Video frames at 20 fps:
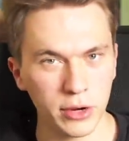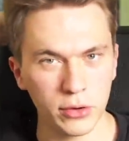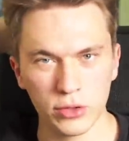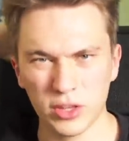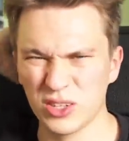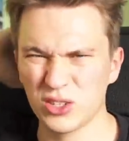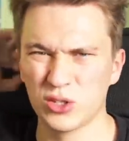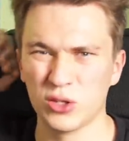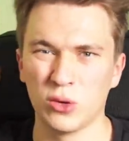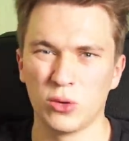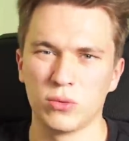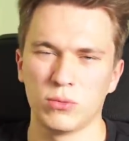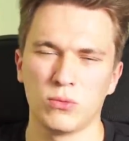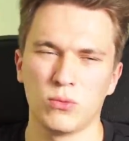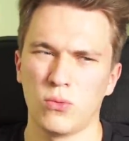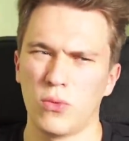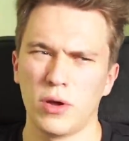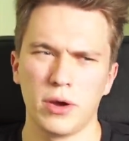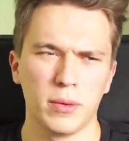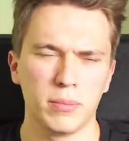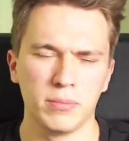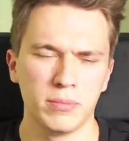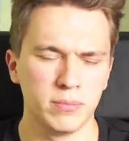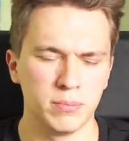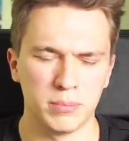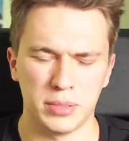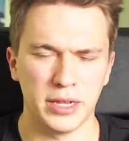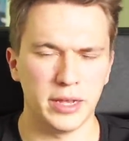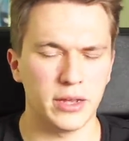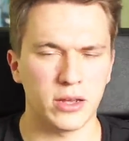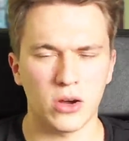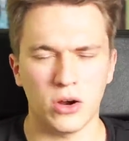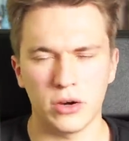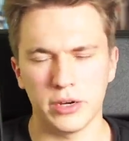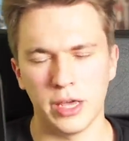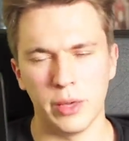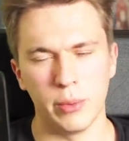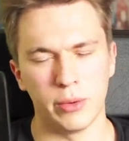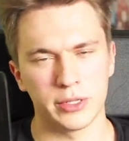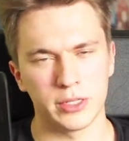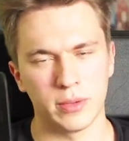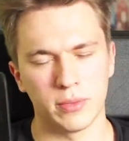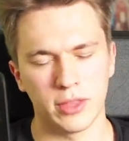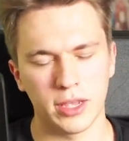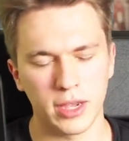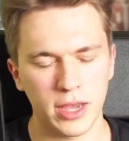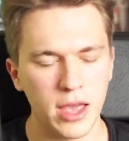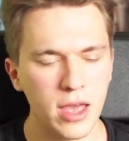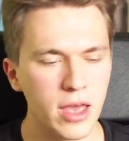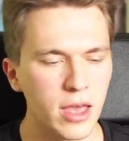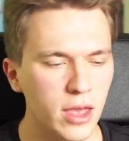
or they just don't want to play a card game or something?